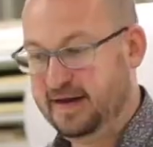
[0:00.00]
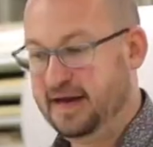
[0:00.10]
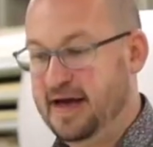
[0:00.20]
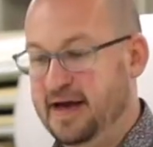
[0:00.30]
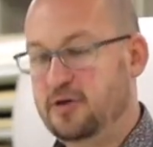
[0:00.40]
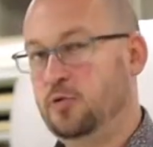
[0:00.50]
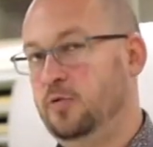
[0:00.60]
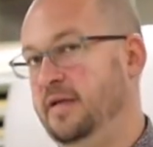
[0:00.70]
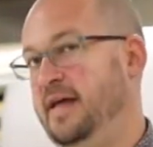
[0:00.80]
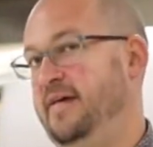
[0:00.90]
any
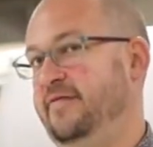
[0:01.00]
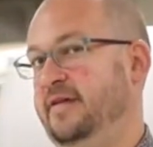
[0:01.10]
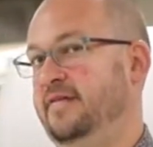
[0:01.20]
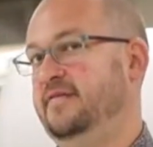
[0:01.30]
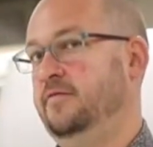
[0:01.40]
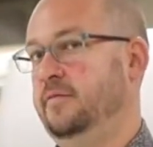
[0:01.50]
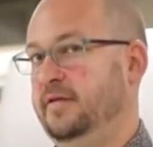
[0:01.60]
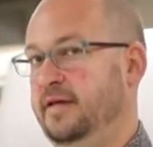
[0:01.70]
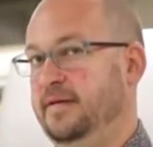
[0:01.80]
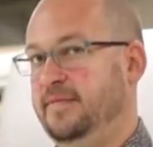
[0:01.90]
actual evidence to
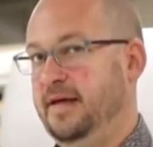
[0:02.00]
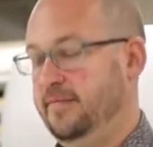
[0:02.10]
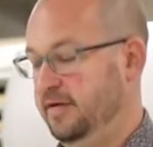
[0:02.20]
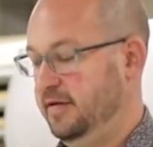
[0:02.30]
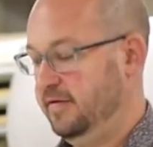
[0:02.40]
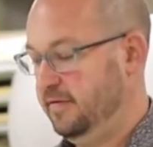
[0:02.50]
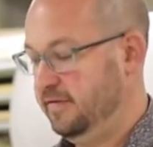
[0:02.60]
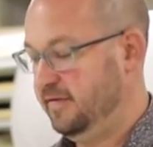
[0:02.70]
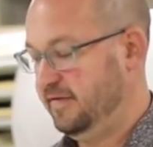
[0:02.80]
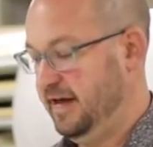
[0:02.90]
really be able to
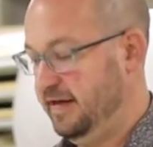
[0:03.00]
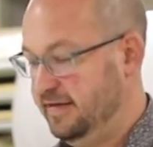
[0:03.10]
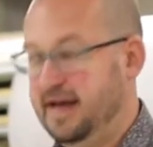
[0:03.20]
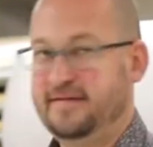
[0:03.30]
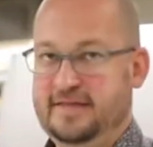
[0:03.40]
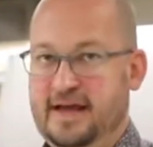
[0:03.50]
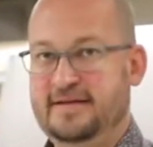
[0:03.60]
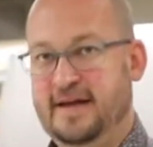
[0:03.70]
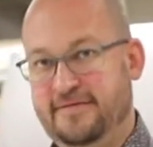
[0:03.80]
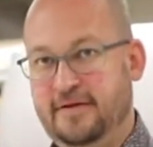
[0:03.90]
say, yes, that
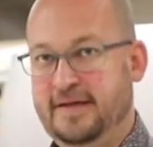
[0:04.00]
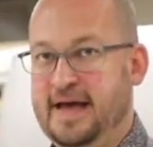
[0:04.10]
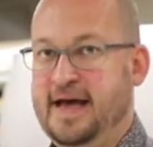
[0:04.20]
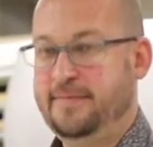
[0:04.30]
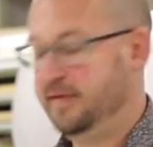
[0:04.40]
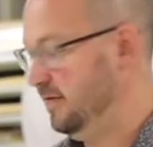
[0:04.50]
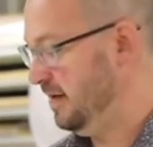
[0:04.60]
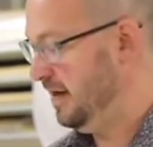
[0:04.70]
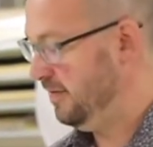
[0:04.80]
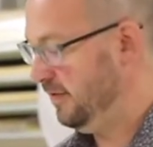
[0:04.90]
definitely happened.
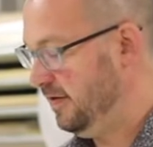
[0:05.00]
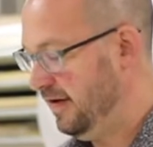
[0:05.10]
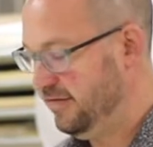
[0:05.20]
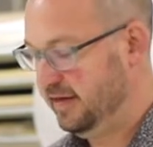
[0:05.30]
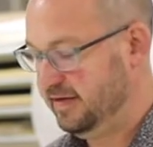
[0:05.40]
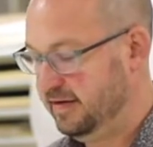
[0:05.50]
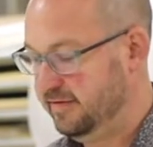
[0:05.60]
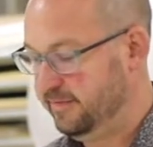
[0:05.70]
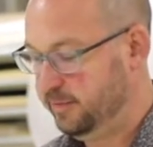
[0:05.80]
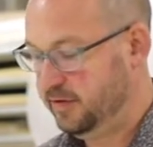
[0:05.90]
We don't have anything
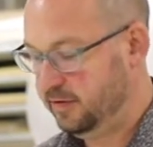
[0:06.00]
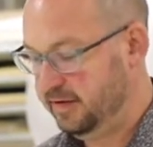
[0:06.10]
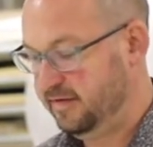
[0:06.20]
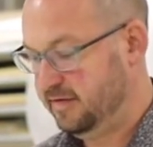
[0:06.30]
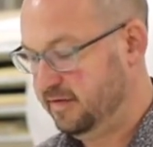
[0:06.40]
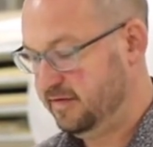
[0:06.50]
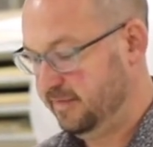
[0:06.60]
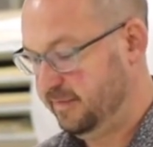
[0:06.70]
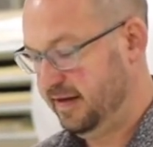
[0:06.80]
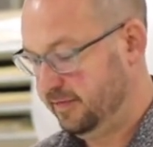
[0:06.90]
to
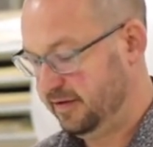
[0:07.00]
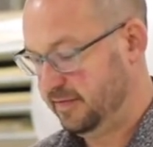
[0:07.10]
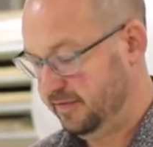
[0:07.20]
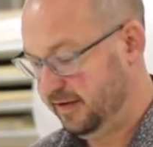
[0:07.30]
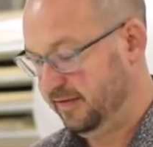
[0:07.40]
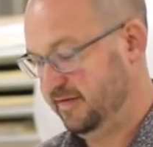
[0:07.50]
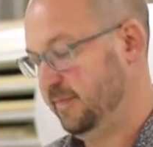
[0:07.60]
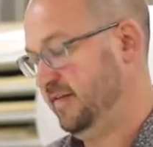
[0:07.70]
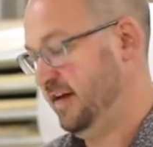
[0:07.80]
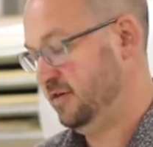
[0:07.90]
completely
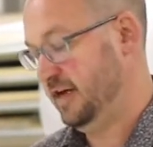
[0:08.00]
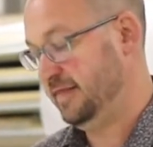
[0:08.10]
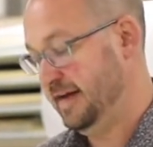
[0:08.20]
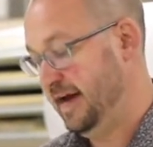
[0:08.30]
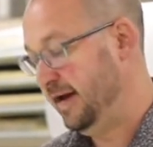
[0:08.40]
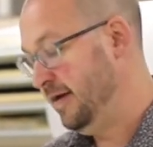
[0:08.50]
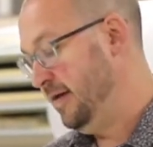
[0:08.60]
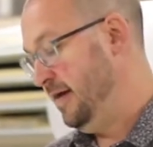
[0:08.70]
substantiate that.